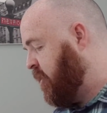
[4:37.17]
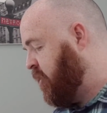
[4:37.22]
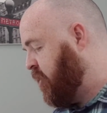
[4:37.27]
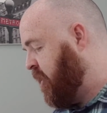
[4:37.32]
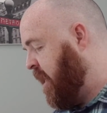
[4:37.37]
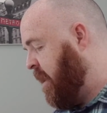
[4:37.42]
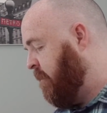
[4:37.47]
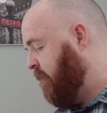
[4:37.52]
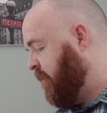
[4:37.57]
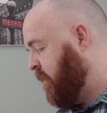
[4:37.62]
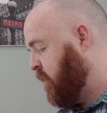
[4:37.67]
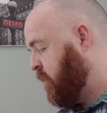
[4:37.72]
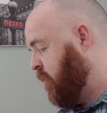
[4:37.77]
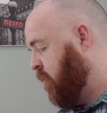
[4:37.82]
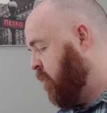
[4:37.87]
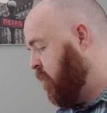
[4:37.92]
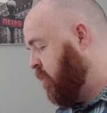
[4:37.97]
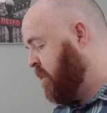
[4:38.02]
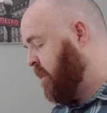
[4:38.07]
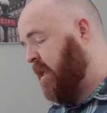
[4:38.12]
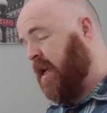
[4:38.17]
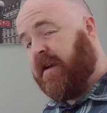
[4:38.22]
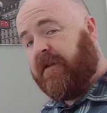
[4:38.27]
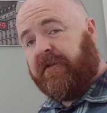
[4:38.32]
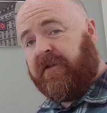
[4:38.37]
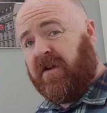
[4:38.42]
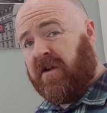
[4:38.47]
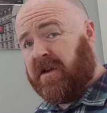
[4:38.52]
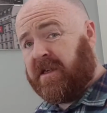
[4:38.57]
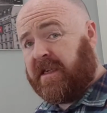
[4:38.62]
sheep for slaughter."
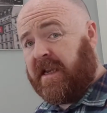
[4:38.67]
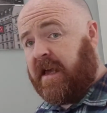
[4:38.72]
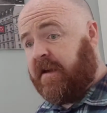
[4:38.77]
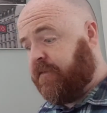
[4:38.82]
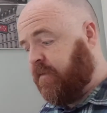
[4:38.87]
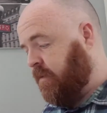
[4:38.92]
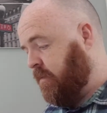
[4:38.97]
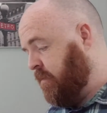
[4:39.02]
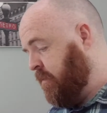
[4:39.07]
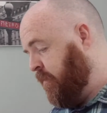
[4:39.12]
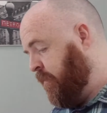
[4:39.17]
Verse eleven.